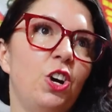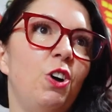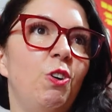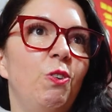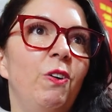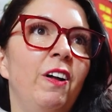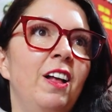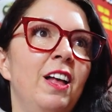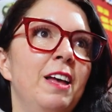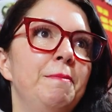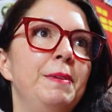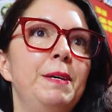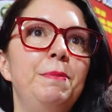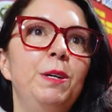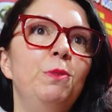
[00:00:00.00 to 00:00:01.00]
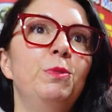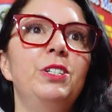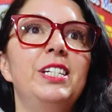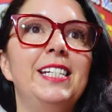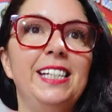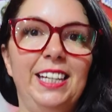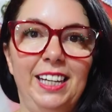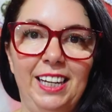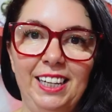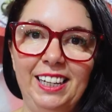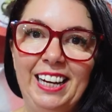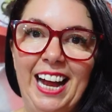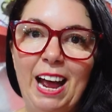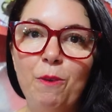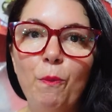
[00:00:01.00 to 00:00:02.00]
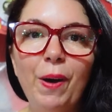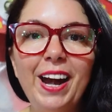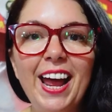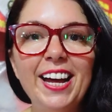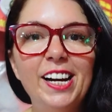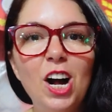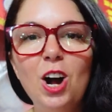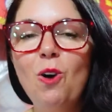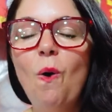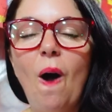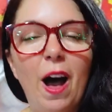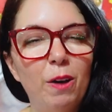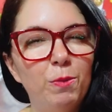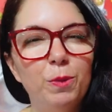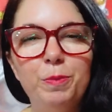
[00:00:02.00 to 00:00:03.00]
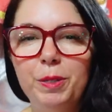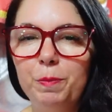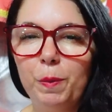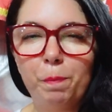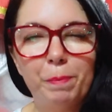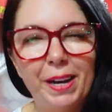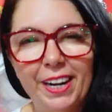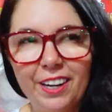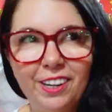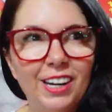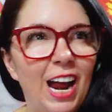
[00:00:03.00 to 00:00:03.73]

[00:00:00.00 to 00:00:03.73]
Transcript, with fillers: so maybe we'll see. And when I go, I will be prepared.